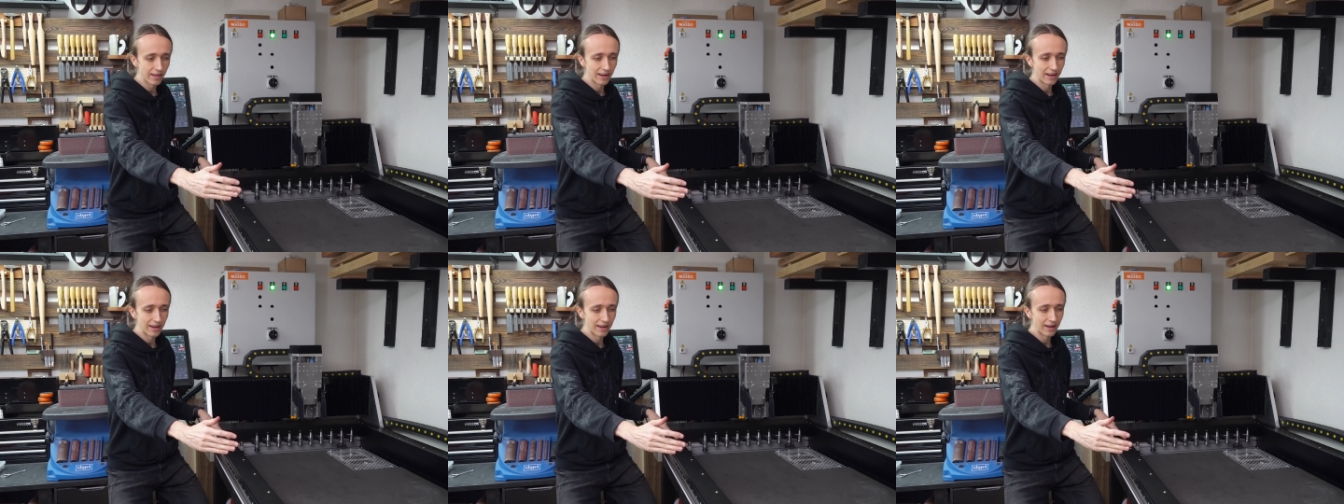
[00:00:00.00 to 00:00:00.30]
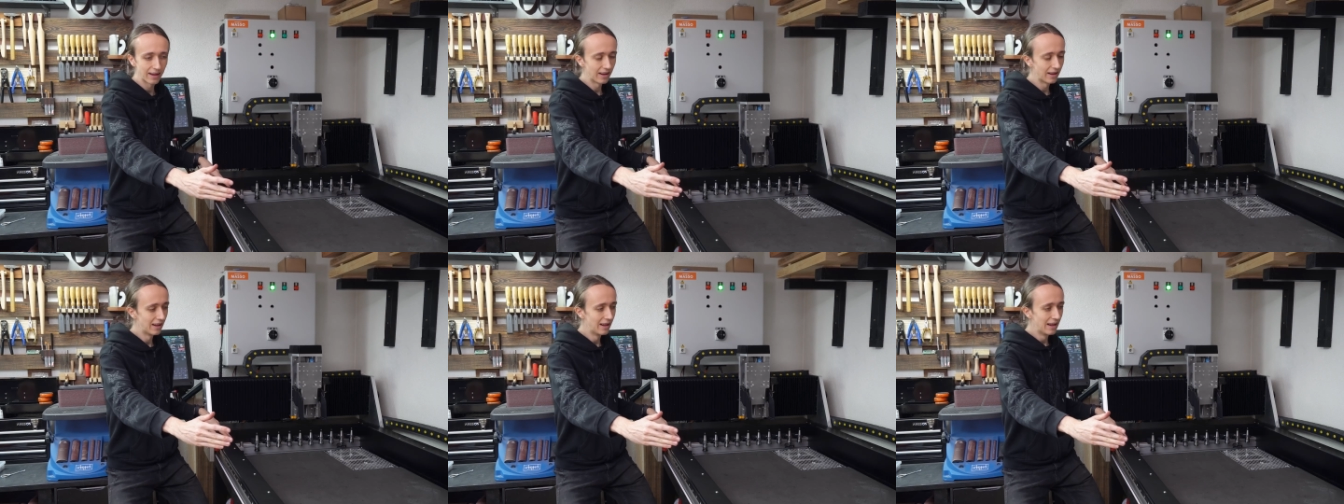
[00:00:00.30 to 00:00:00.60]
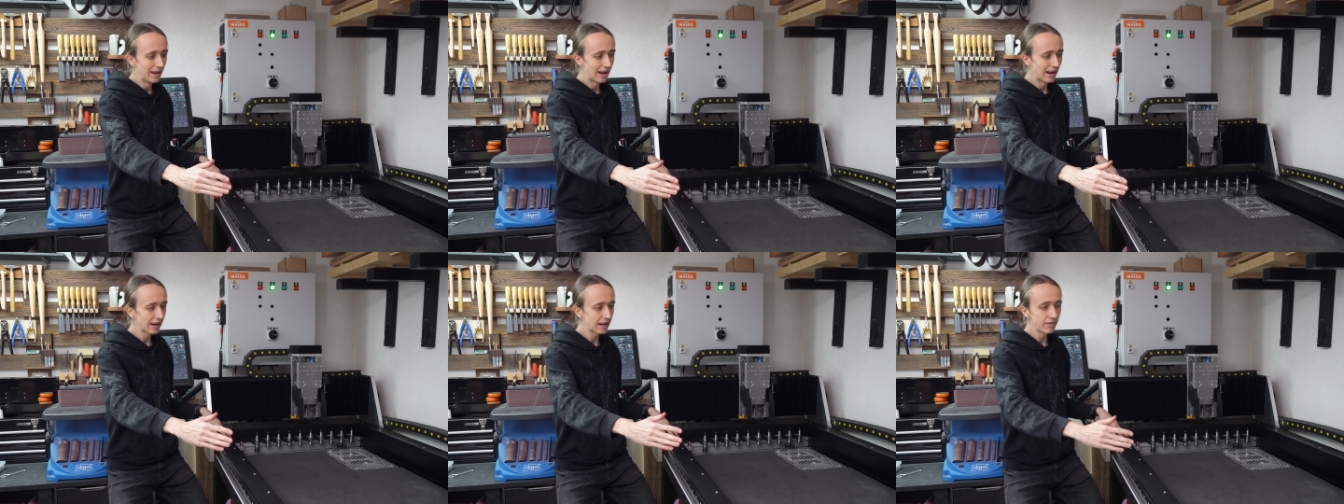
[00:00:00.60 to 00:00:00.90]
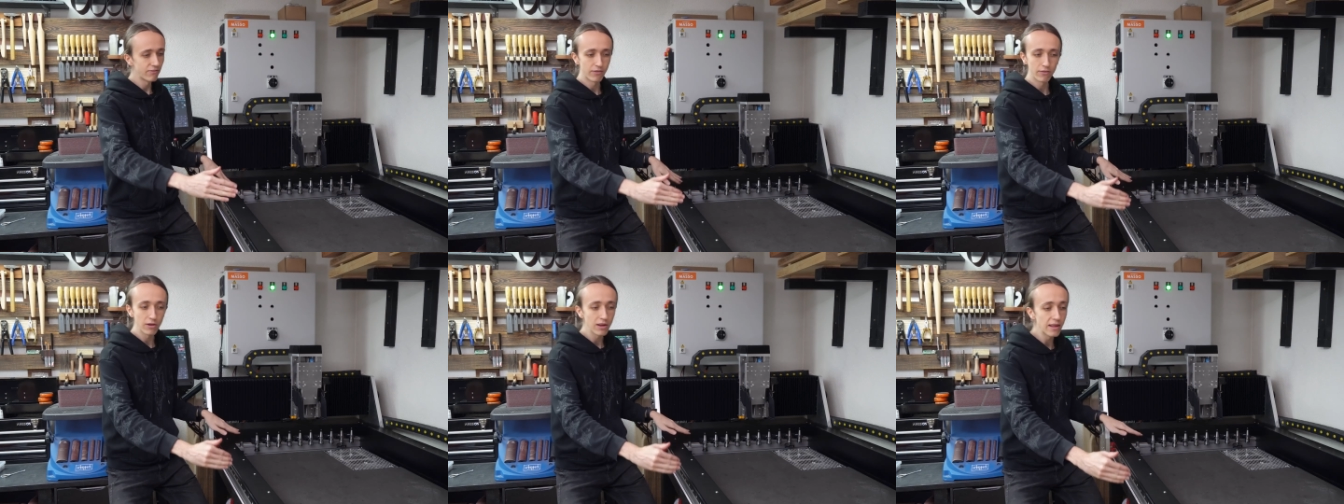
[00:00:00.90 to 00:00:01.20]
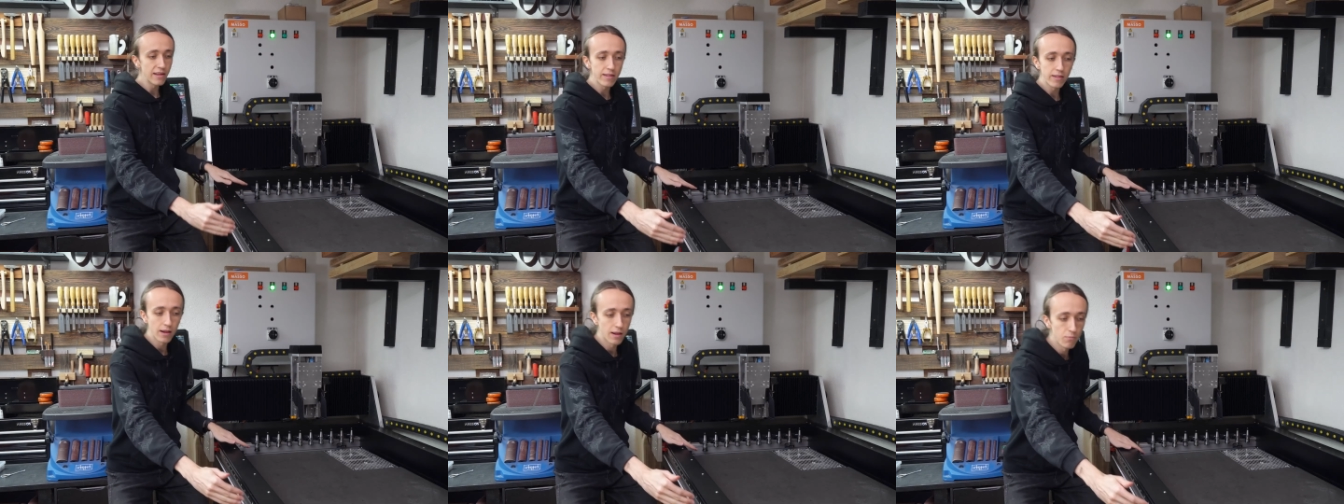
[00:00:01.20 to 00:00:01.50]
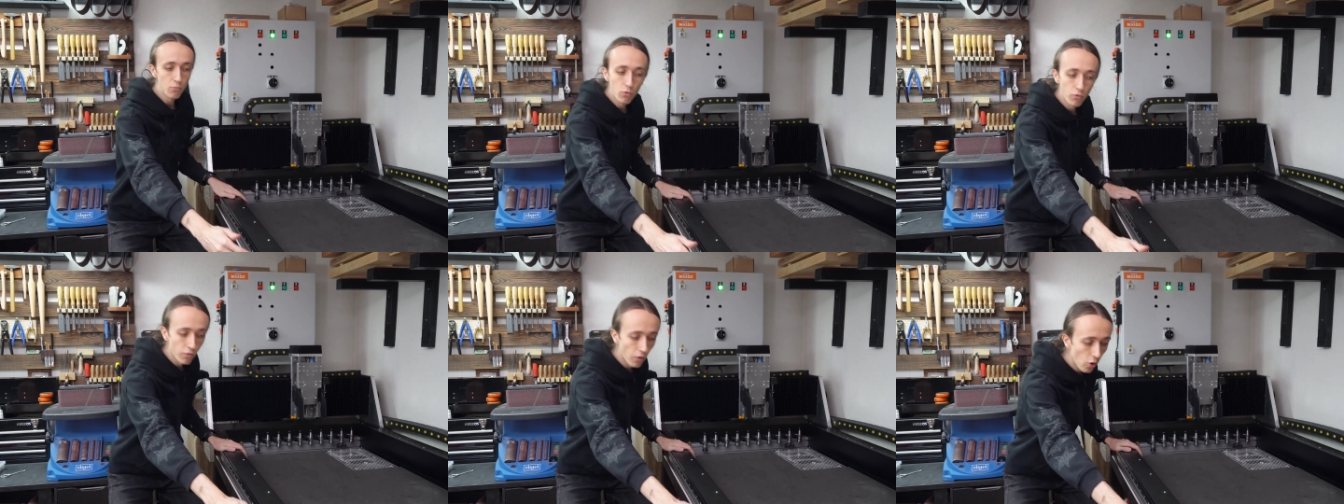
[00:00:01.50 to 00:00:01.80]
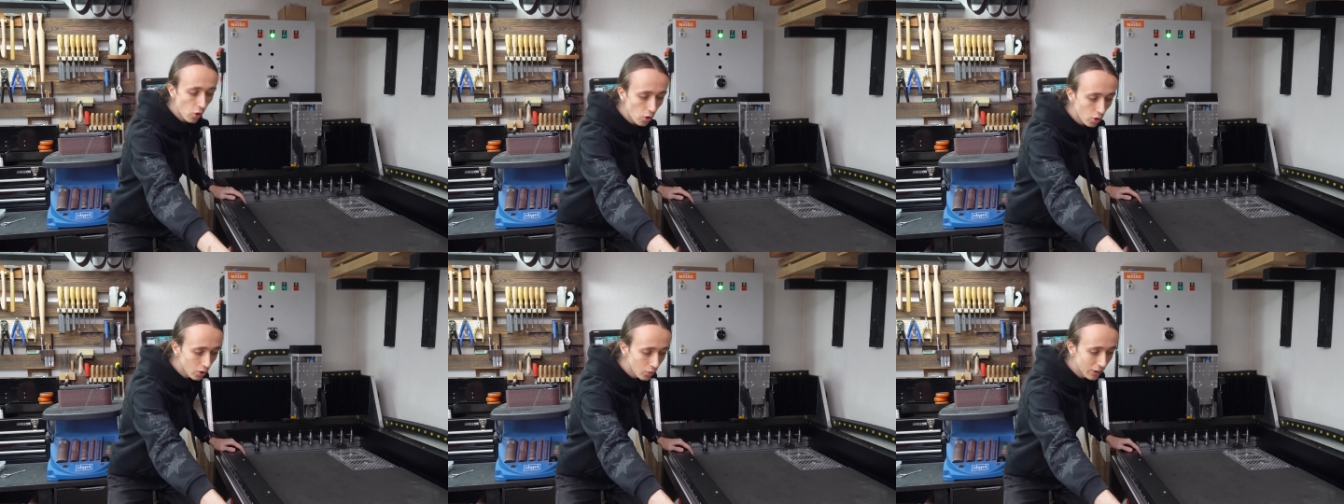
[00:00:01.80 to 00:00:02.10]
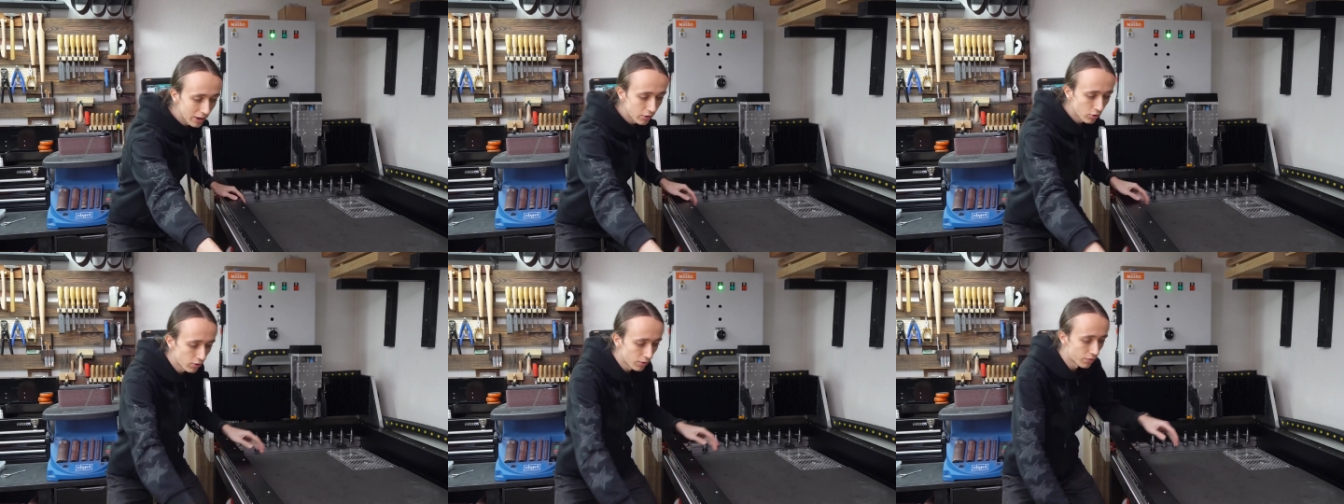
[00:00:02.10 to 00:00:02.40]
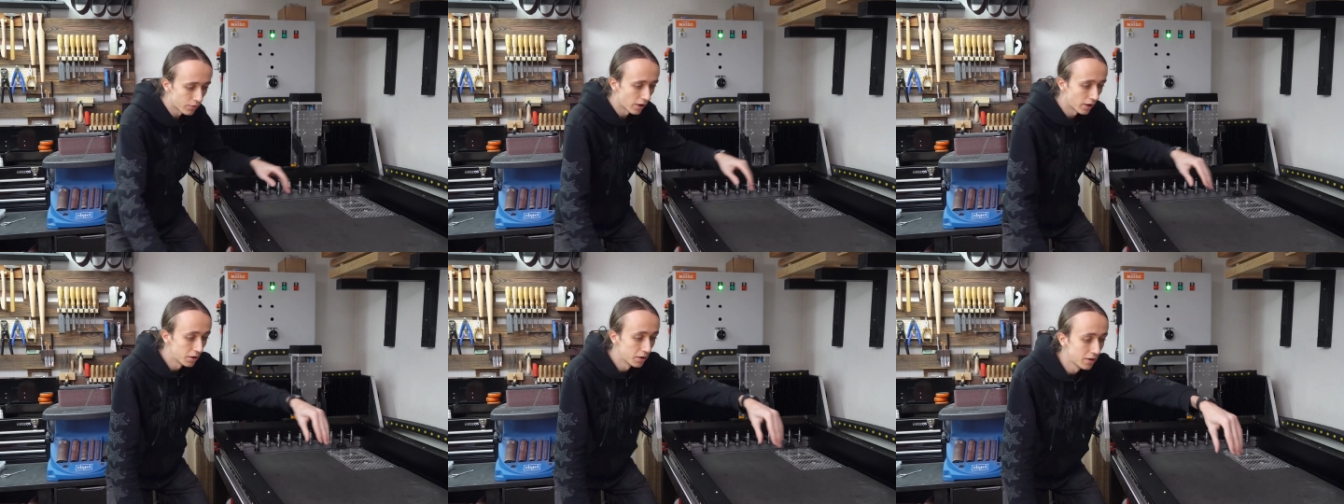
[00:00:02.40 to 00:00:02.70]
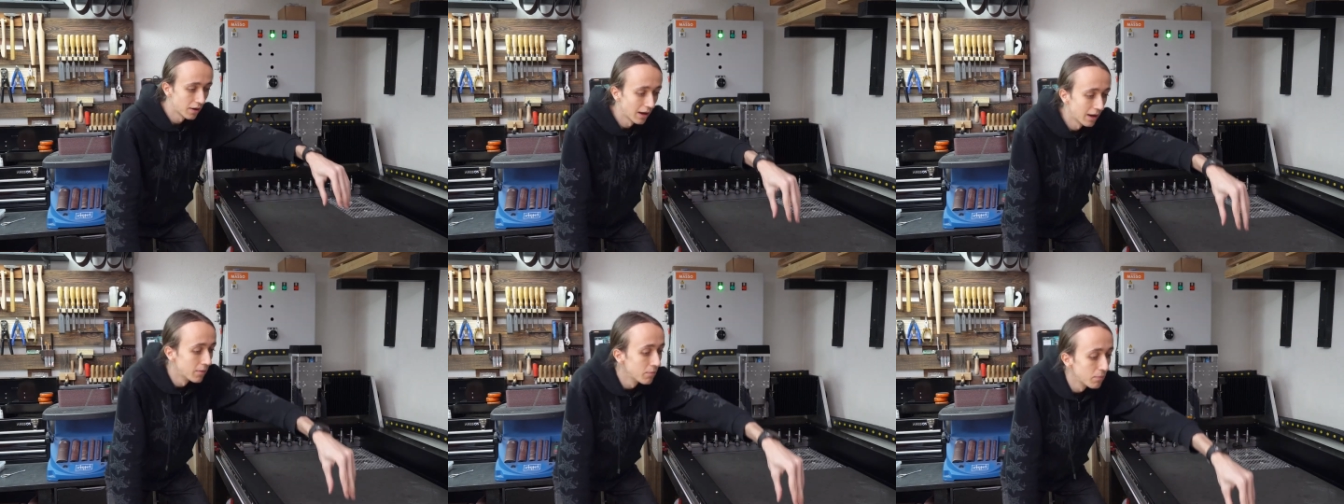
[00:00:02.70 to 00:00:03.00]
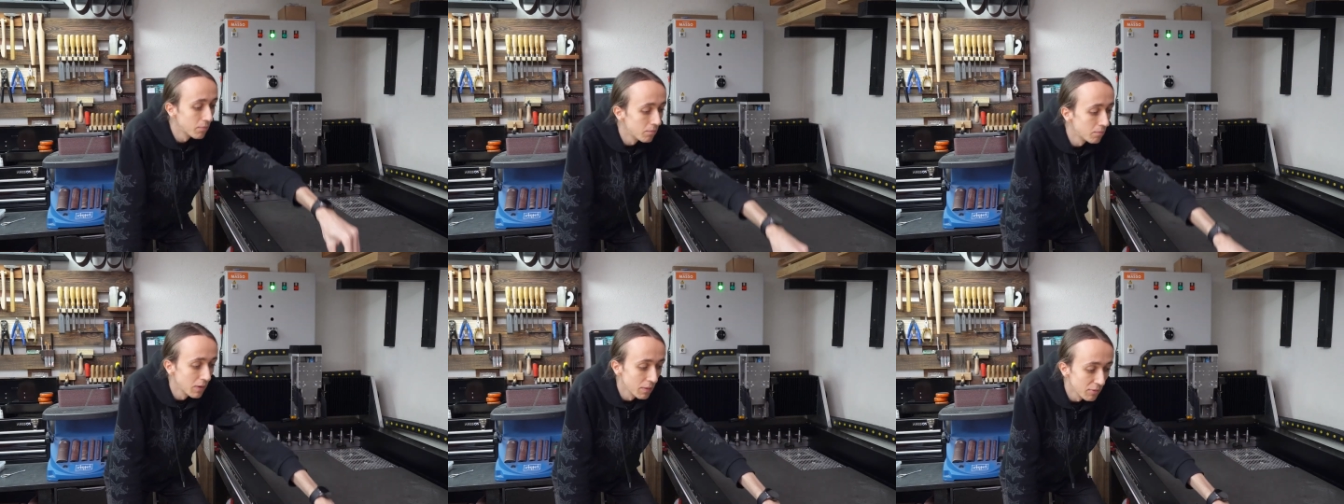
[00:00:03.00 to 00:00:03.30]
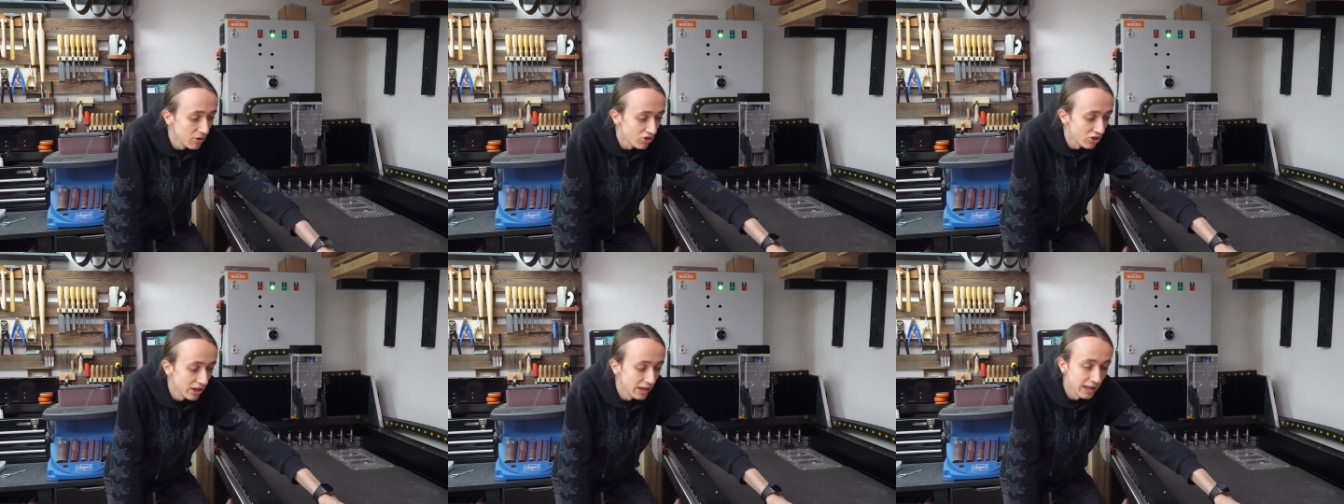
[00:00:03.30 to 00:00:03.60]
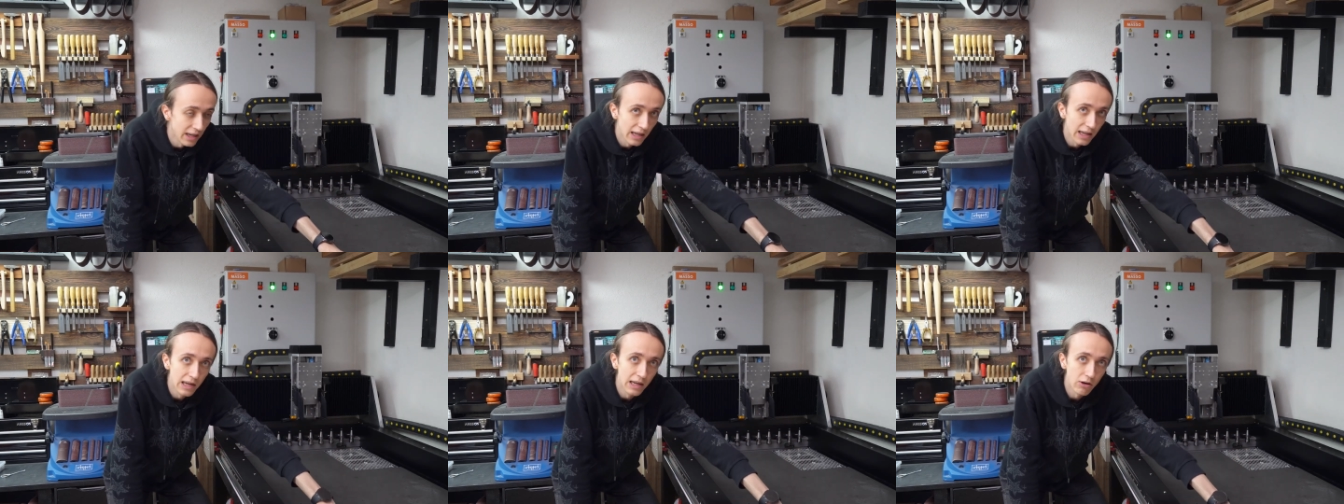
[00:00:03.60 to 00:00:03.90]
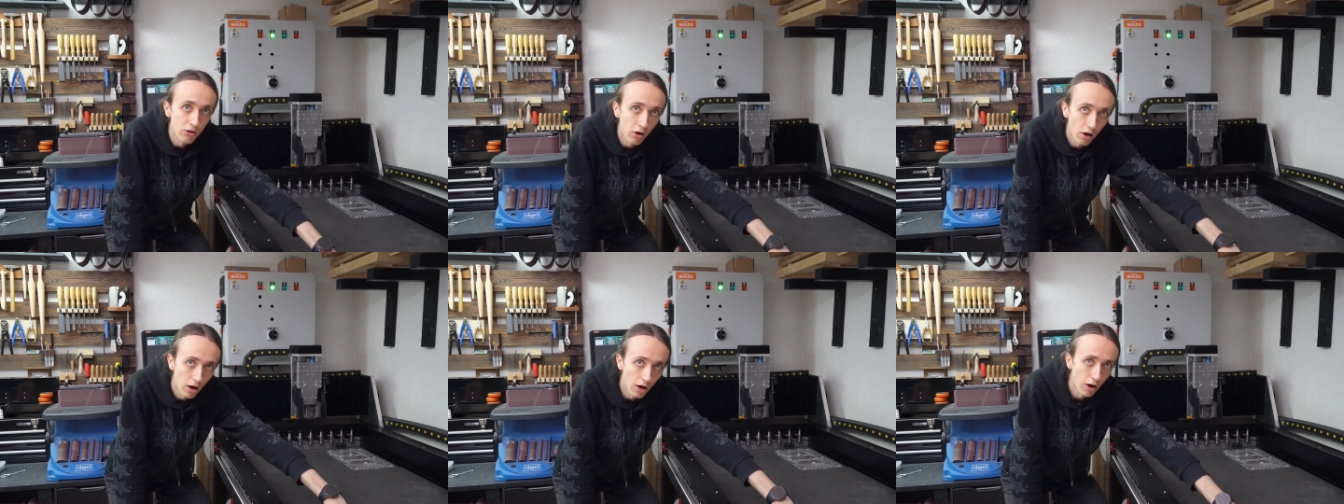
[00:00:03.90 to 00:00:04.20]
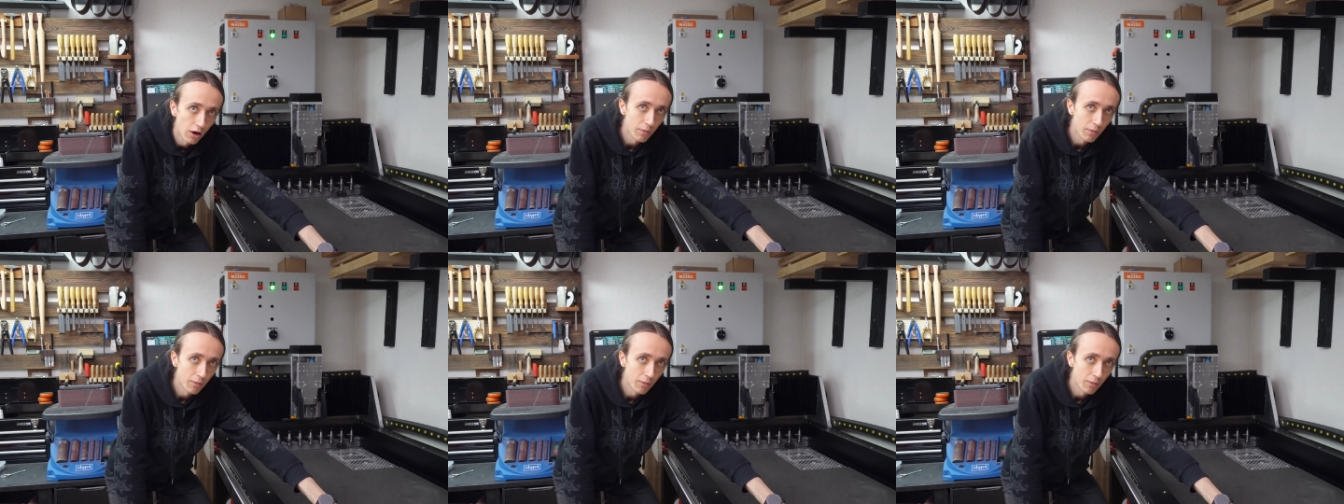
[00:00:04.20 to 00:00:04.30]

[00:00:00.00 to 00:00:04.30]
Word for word: uh, I can very easily move all the way to the front and be machining here